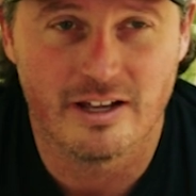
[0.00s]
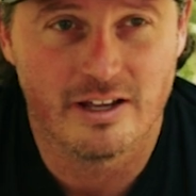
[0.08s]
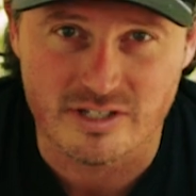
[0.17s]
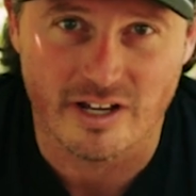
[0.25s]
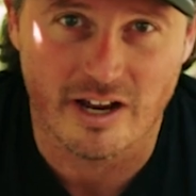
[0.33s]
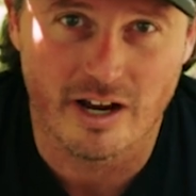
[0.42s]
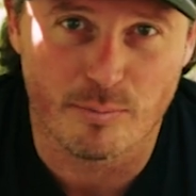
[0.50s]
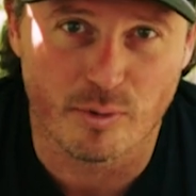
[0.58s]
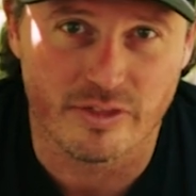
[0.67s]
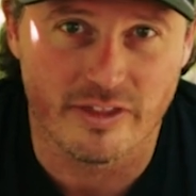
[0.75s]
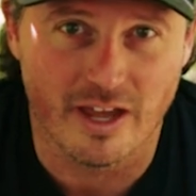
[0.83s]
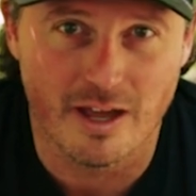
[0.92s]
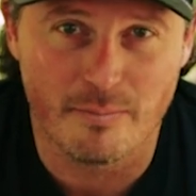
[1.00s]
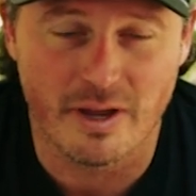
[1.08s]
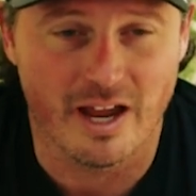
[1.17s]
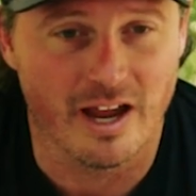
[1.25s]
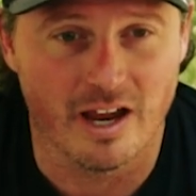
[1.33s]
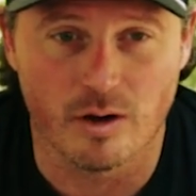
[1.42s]
You sign up with them
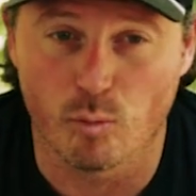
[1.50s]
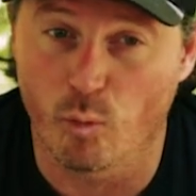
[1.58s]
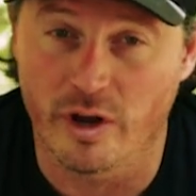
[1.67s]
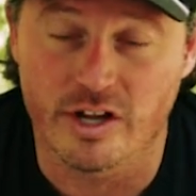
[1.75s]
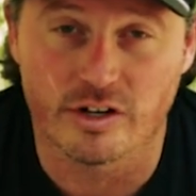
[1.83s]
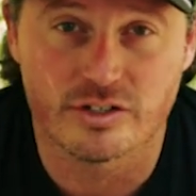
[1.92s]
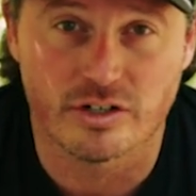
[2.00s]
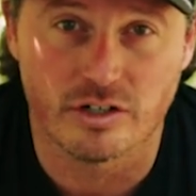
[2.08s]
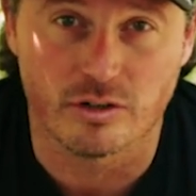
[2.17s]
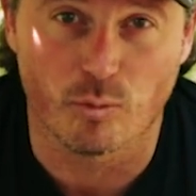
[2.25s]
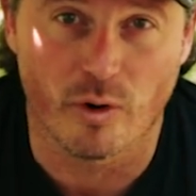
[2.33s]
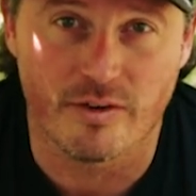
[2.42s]
and wait your turn,